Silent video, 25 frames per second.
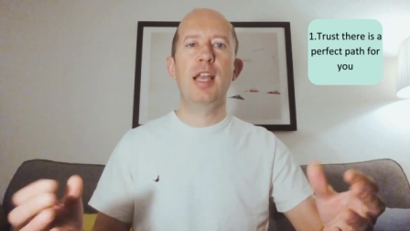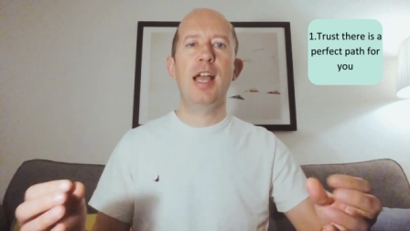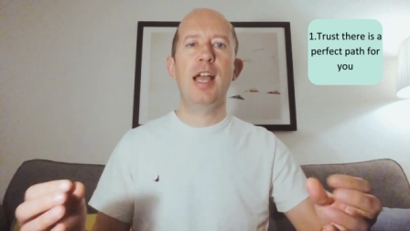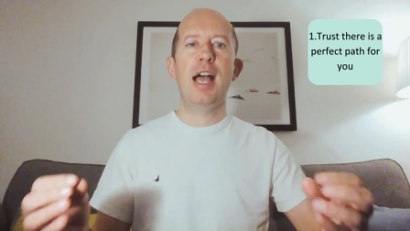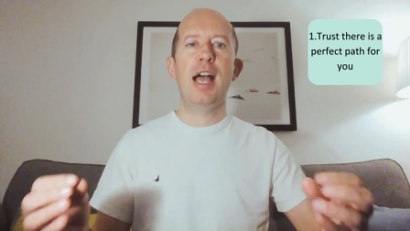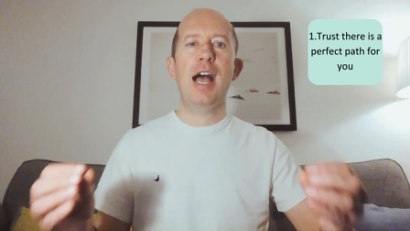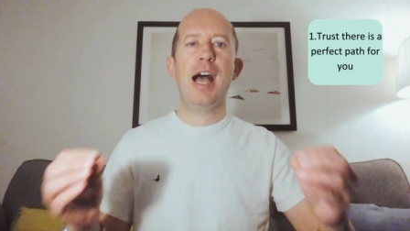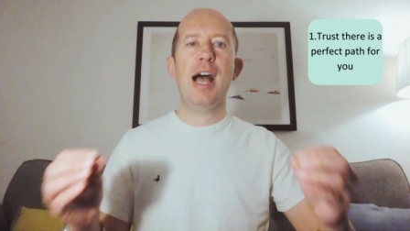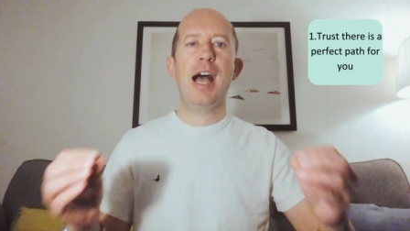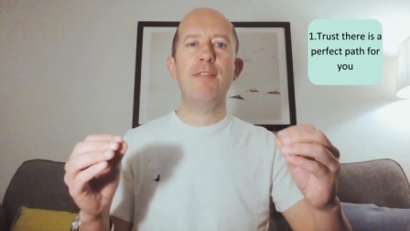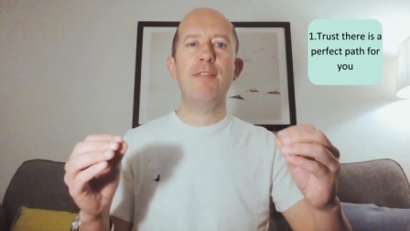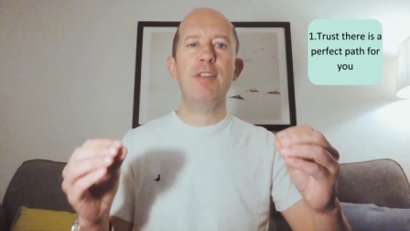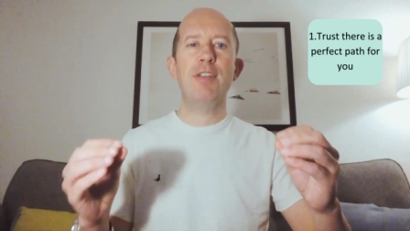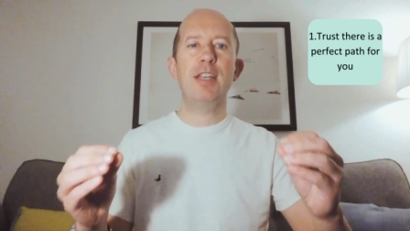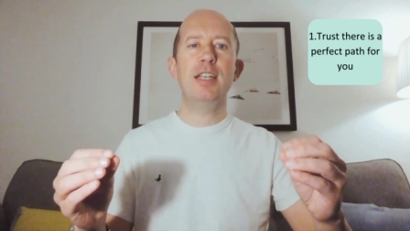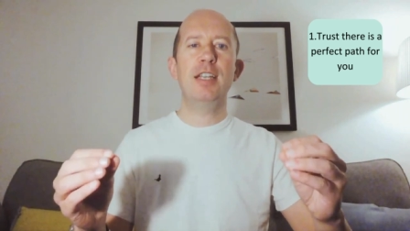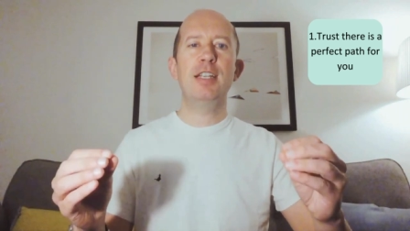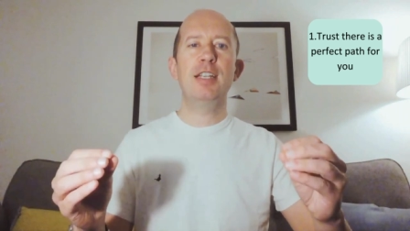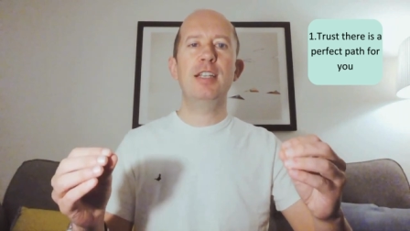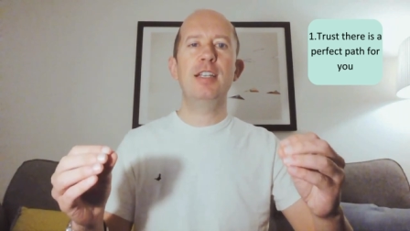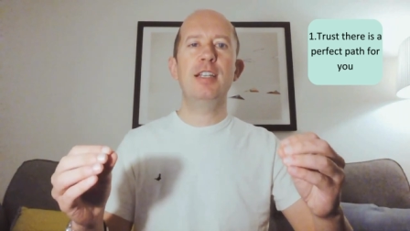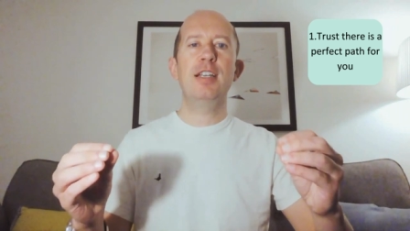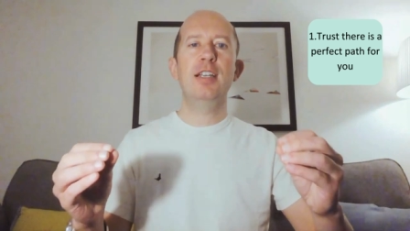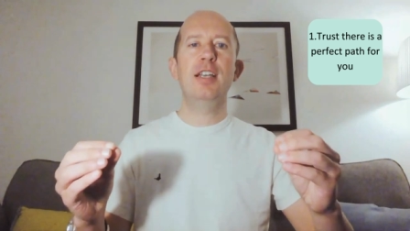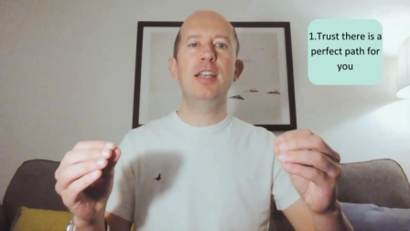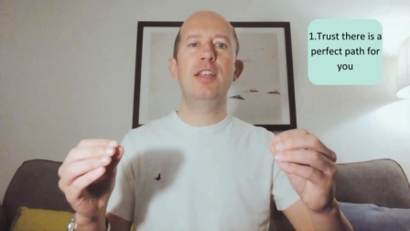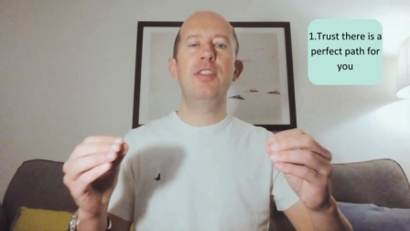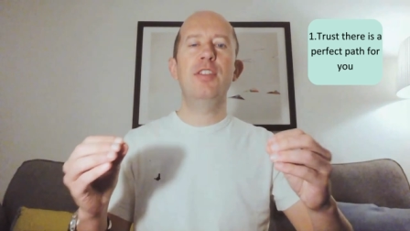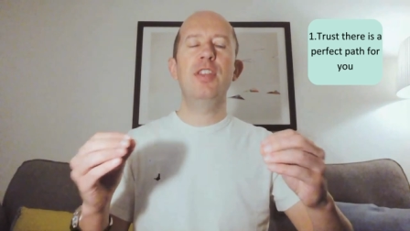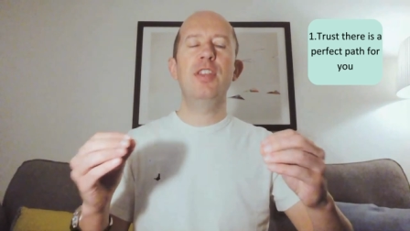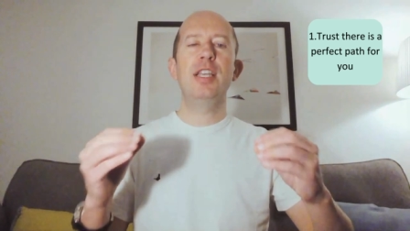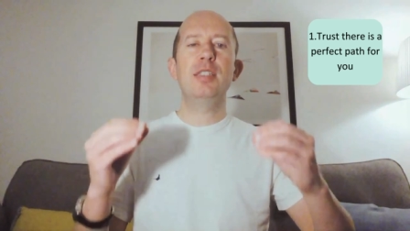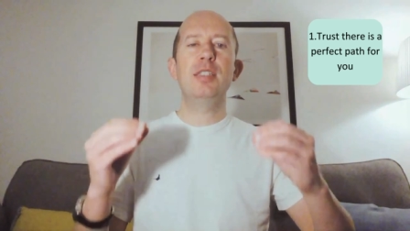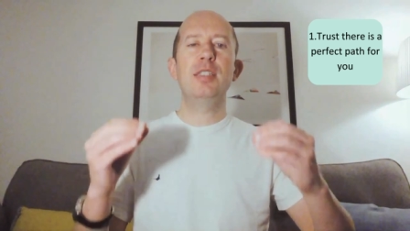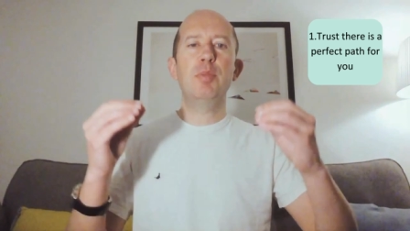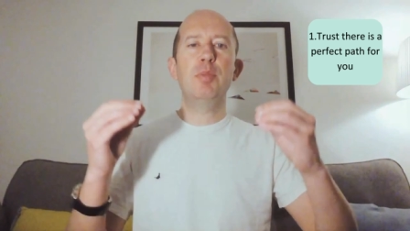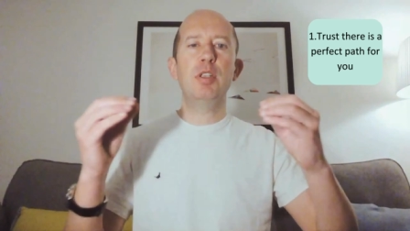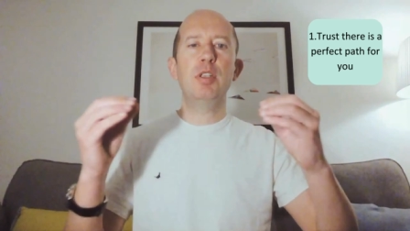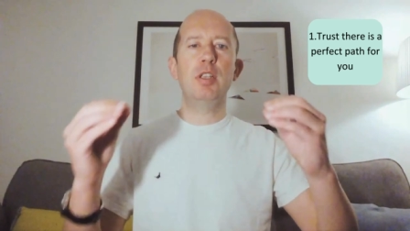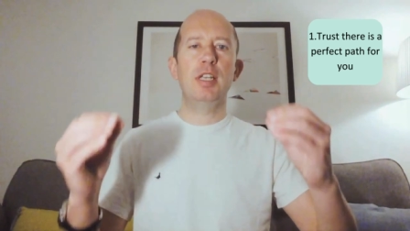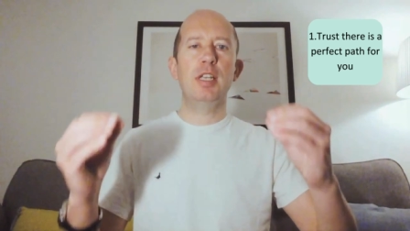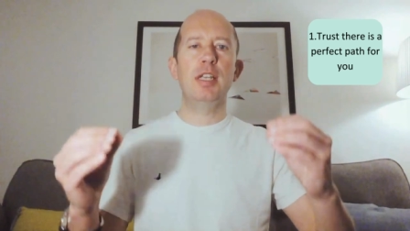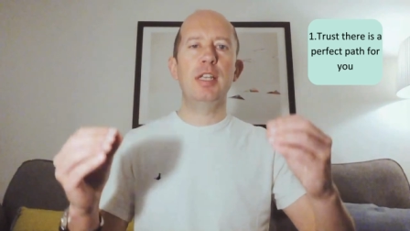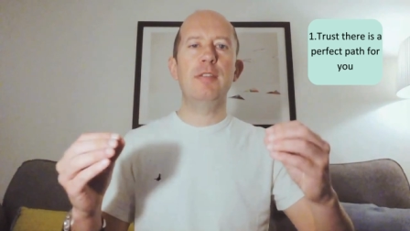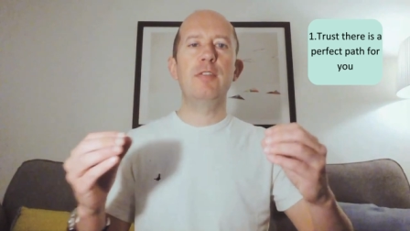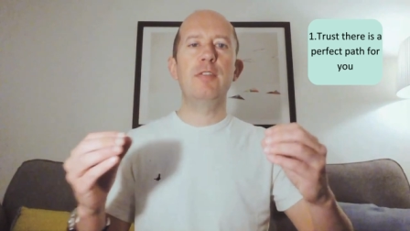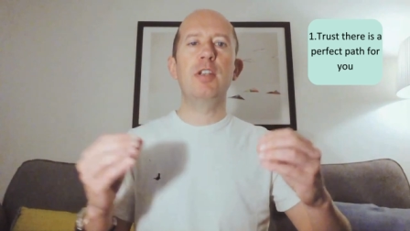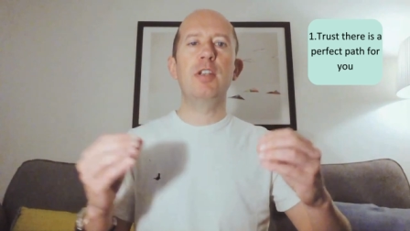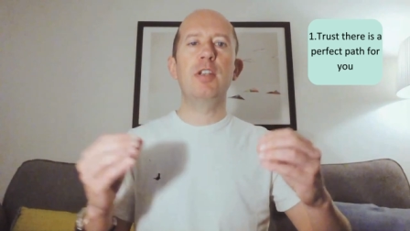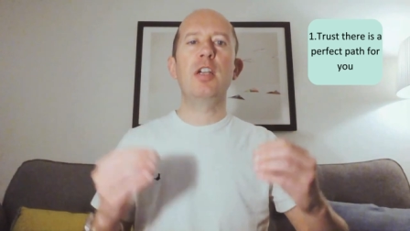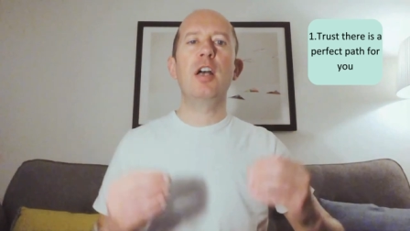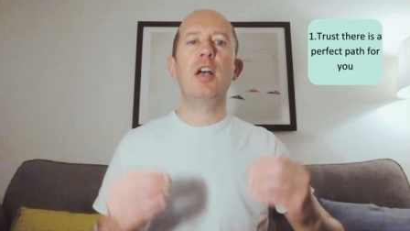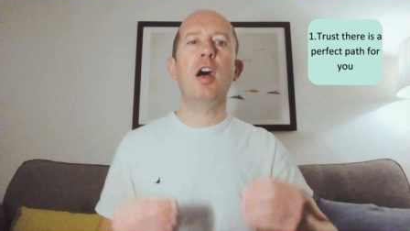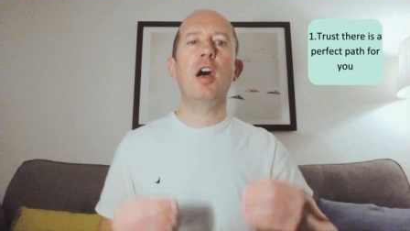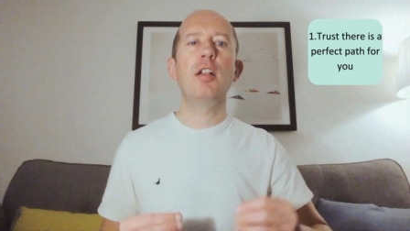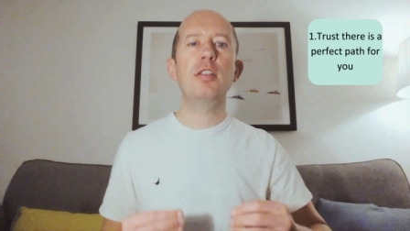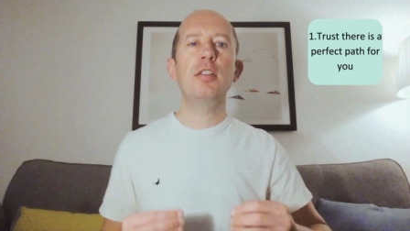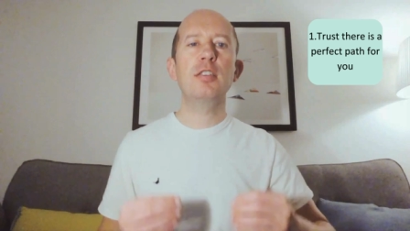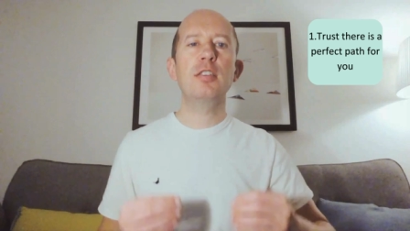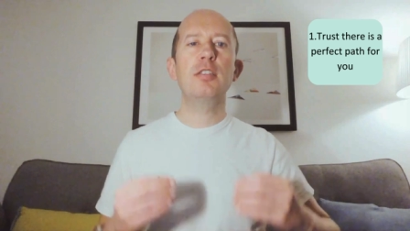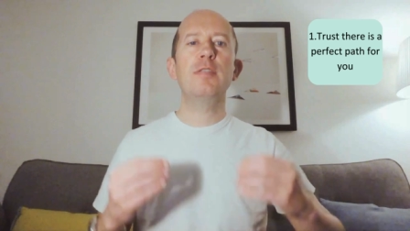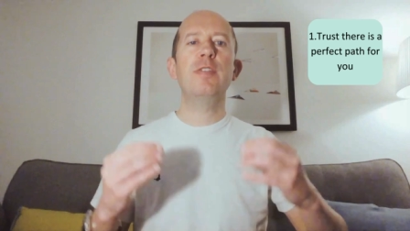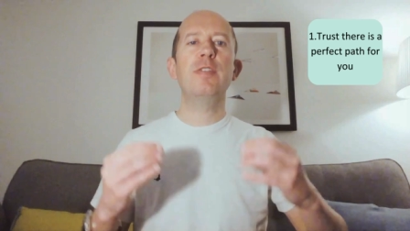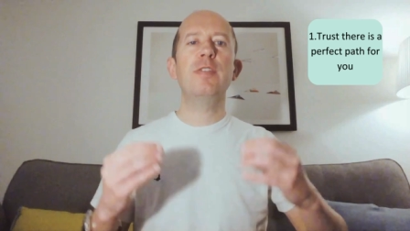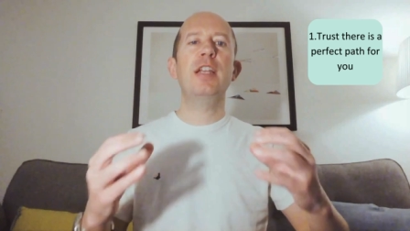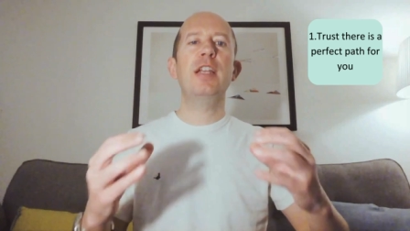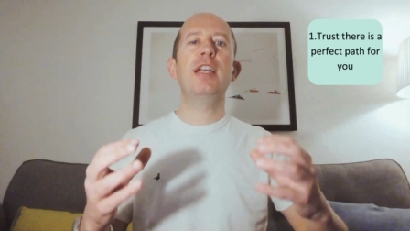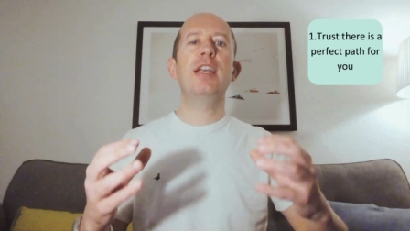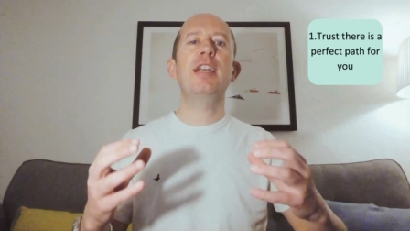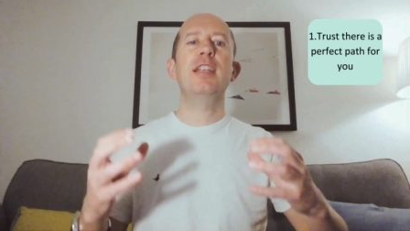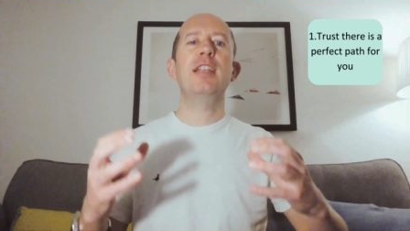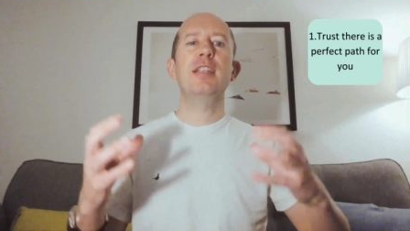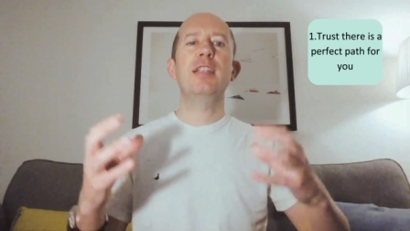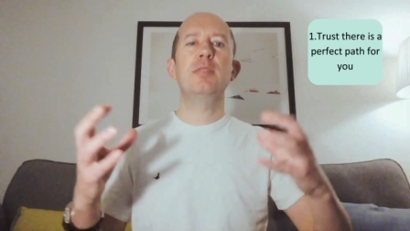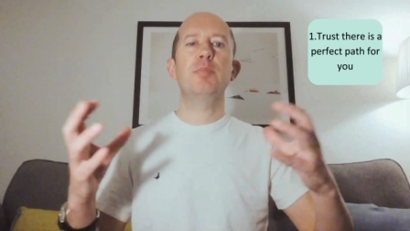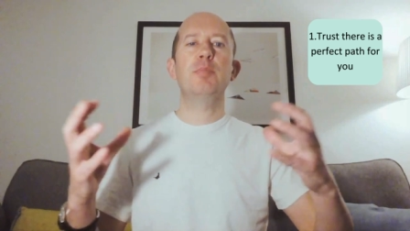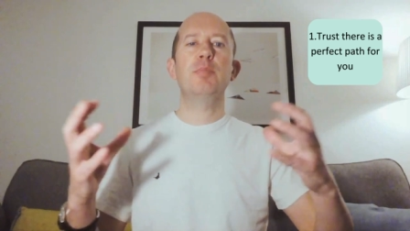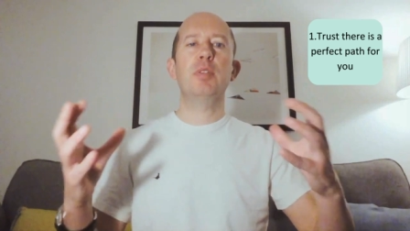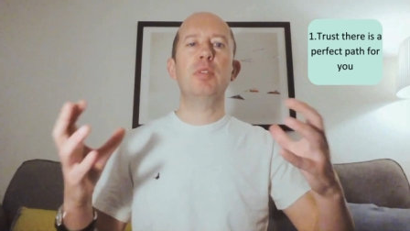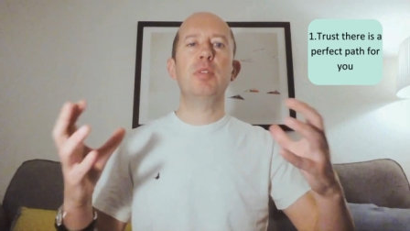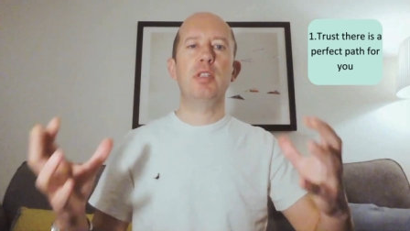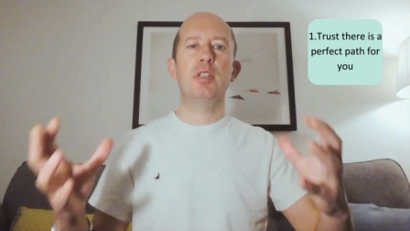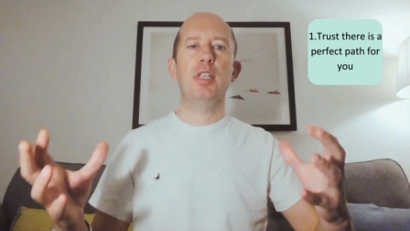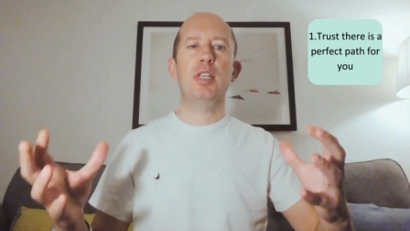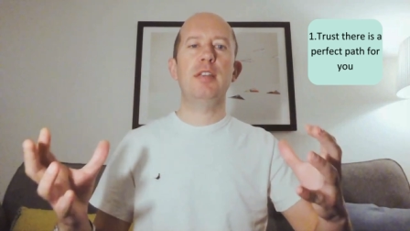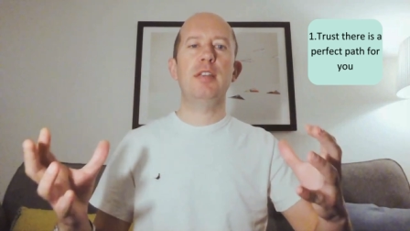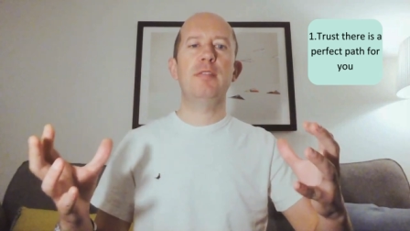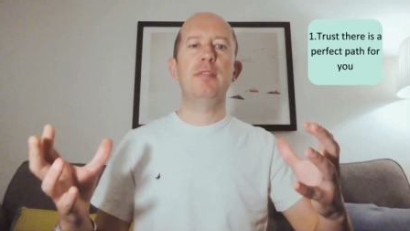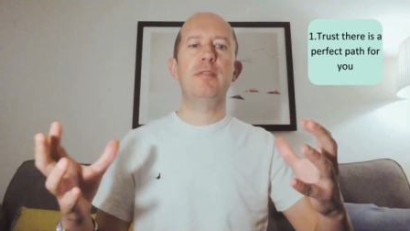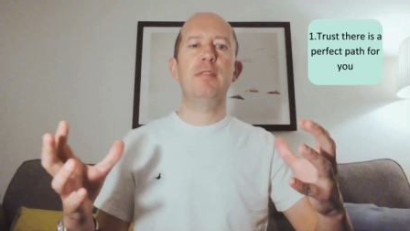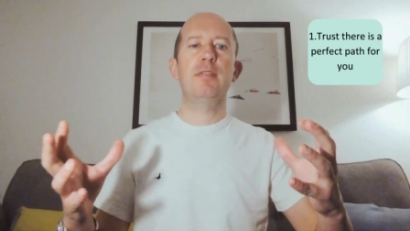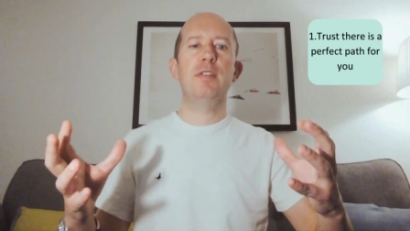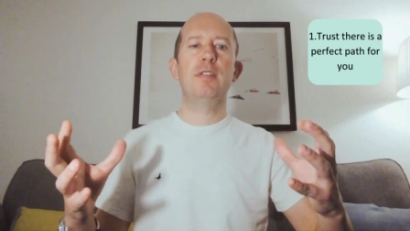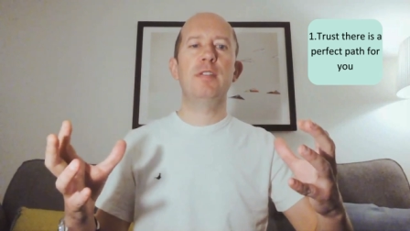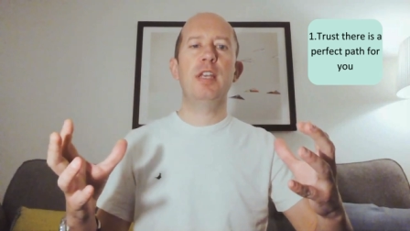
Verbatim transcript: Having this belief, cultivating this belief